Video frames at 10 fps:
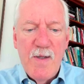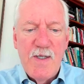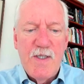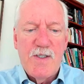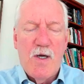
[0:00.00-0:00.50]

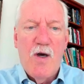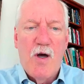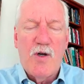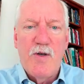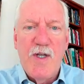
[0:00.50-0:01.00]
this is a
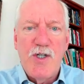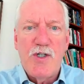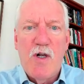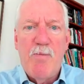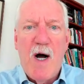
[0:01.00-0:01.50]

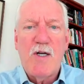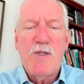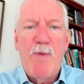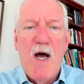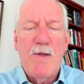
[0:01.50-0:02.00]
conditional
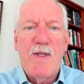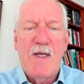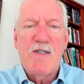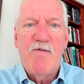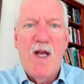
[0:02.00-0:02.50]
box plot
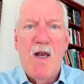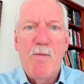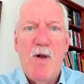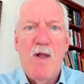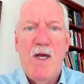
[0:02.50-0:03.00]
that's
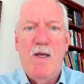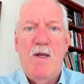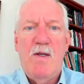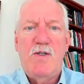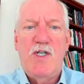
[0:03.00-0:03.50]
available
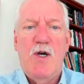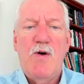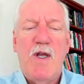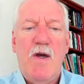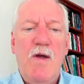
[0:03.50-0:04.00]
in
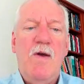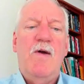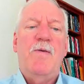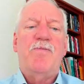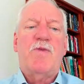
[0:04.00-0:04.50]
GeoDa.
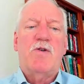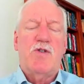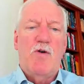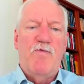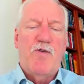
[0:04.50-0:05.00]

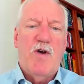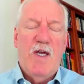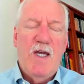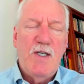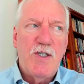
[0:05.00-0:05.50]
So for
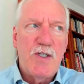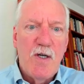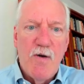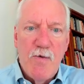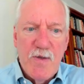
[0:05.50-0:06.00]
each,
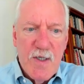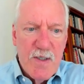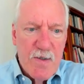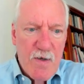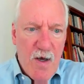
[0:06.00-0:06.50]

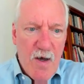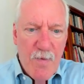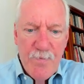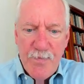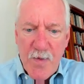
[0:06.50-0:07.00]
this
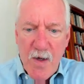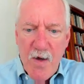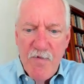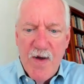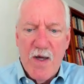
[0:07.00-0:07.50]

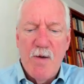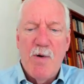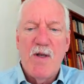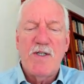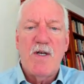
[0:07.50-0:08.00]

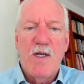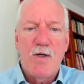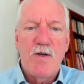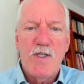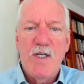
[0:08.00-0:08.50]
variable is
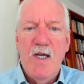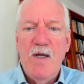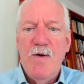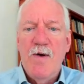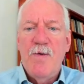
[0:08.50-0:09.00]

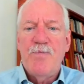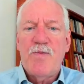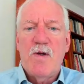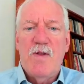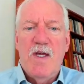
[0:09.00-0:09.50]
literacy.
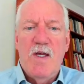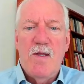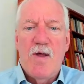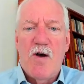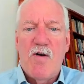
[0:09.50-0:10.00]

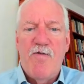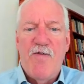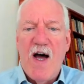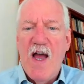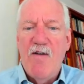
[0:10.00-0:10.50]
There are
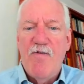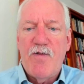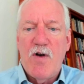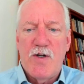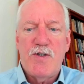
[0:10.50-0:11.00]

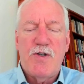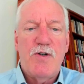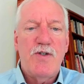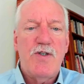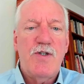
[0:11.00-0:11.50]
5
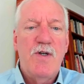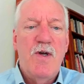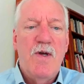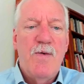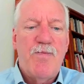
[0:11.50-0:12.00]
clusters.
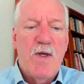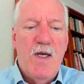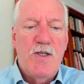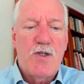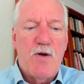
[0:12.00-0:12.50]

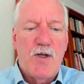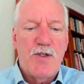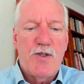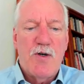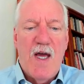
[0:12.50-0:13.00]
Each
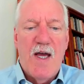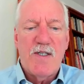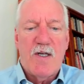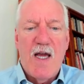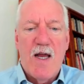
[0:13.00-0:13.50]
cluster
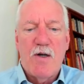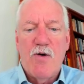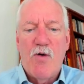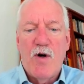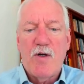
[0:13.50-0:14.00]
has a
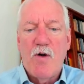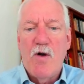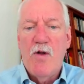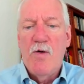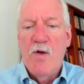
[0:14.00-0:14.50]

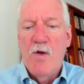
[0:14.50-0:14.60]
categorical